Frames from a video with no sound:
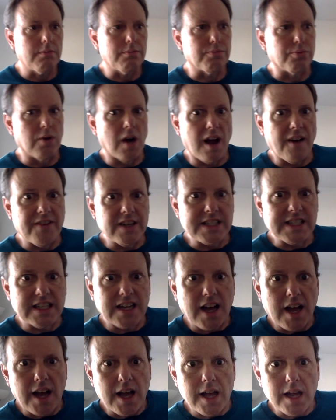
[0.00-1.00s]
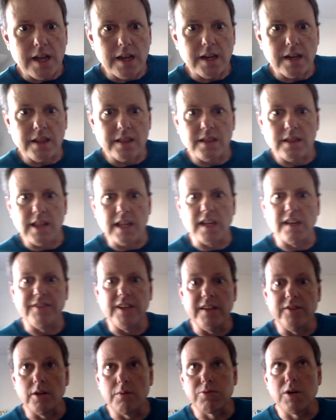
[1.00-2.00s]
Prophet, said I, thing
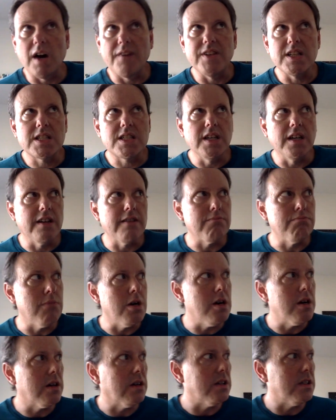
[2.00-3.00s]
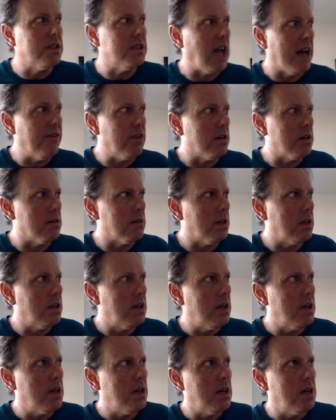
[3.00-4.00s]
of evil, prophet, still of murder, devil,
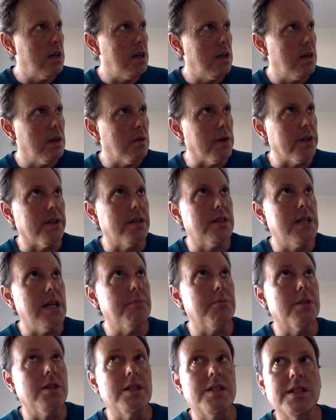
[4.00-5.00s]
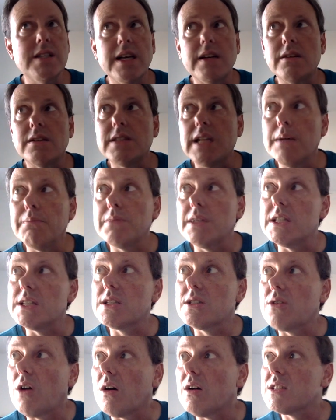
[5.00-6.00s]
whether tempter sin or
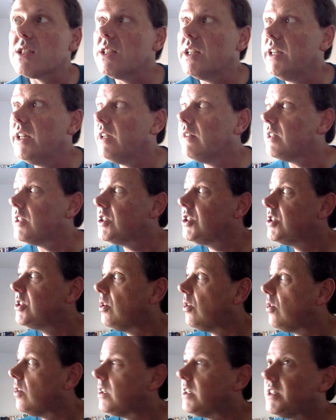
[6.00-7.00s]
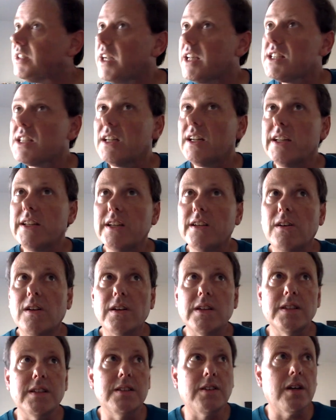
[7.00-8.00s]
temptest, toss thee here ashore, desolate yet
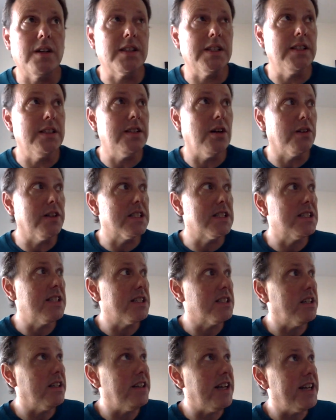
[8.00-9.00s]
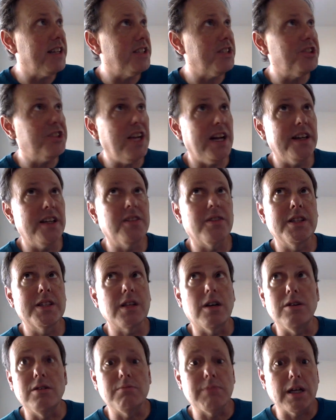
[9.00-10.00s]
all unplanted, on this desert land enchanted, on
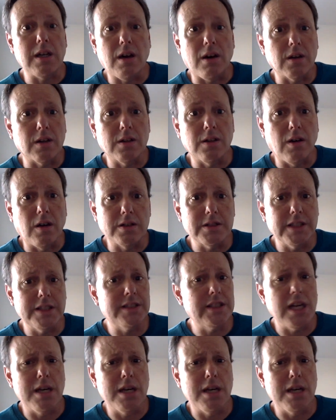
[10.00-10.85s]
this home by horror haunted.